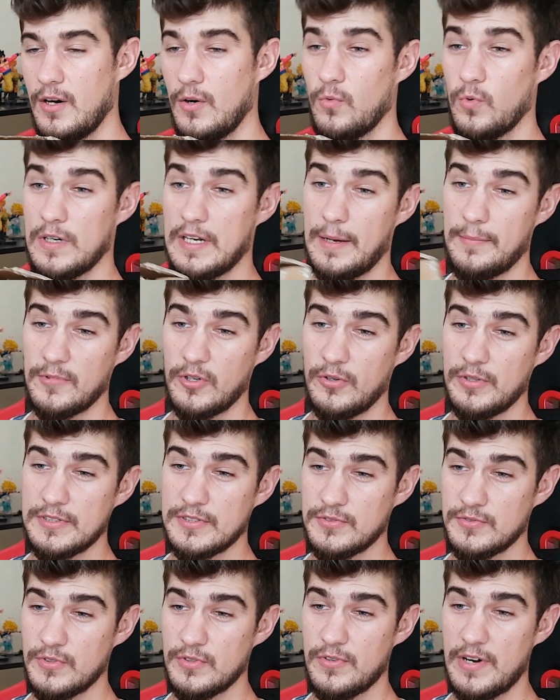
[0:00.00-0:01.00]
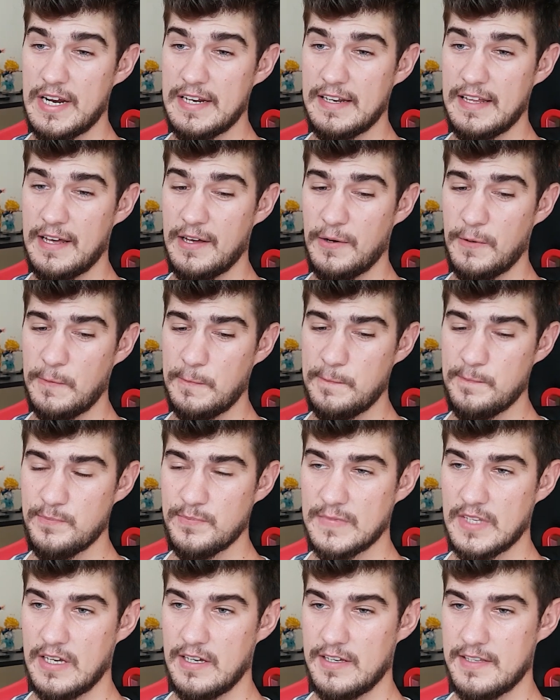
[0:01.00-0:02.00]
what I'm going to do right now
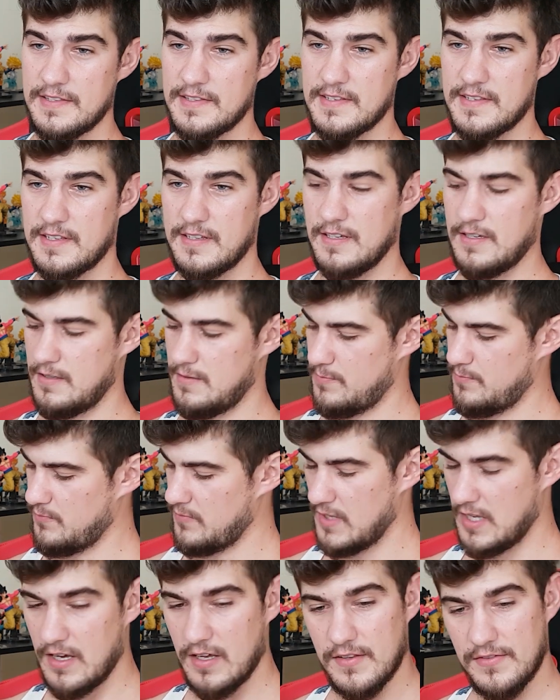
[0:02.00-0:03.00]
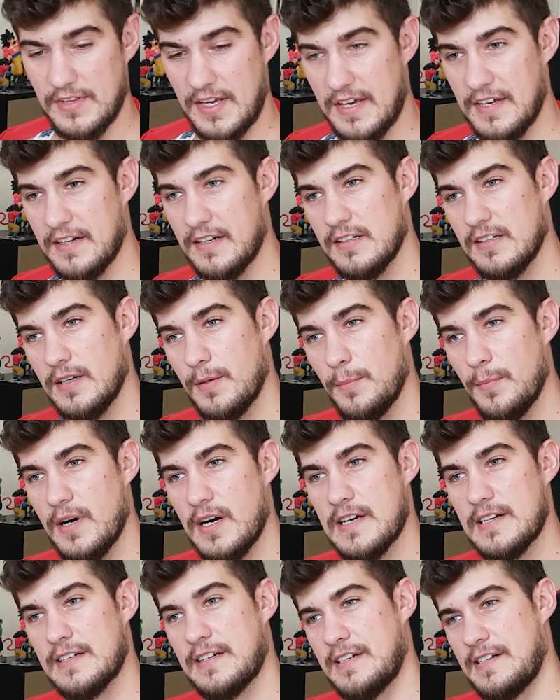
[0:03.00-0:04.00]
is take a
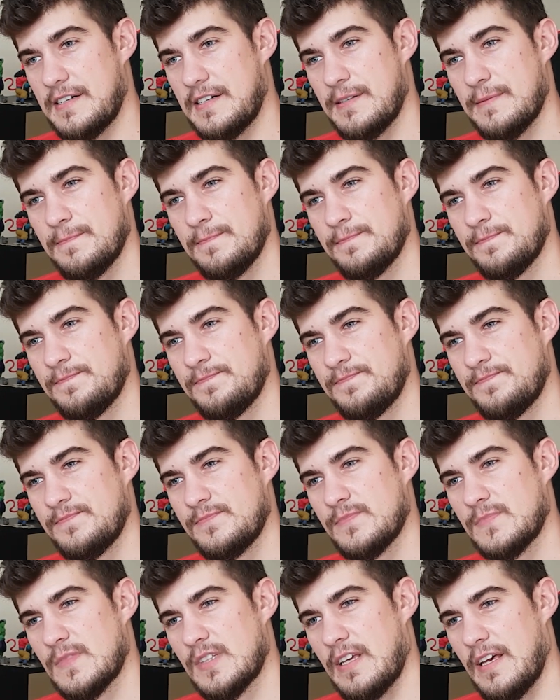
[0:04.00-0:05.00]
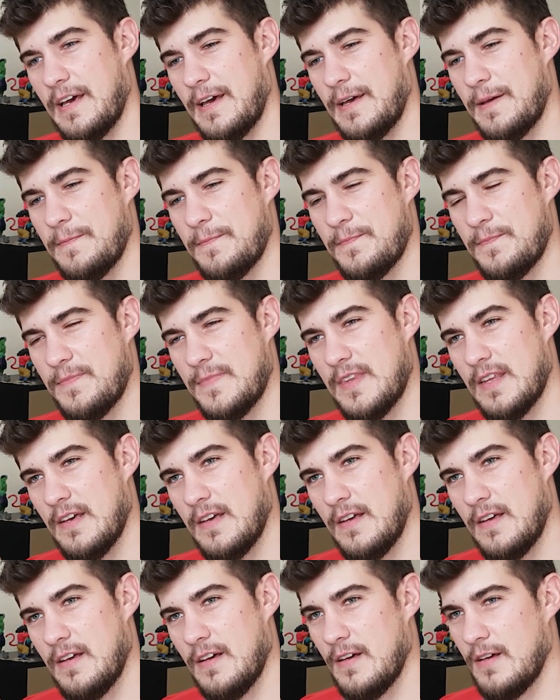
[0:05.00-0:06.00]
marker okay
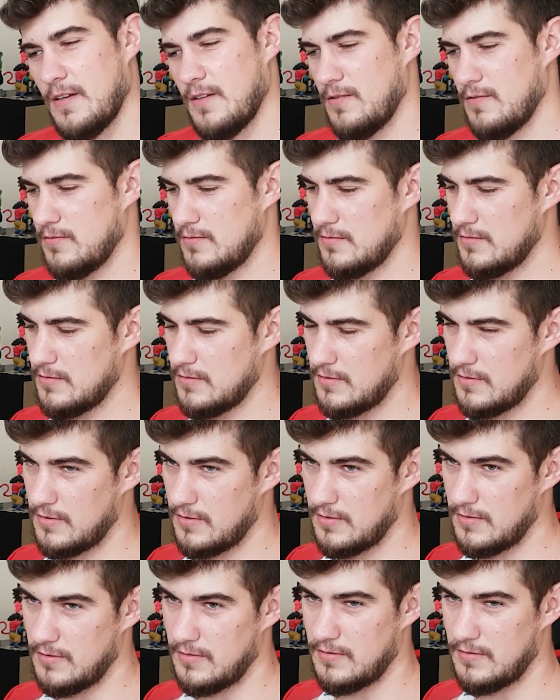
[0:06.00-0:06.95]
all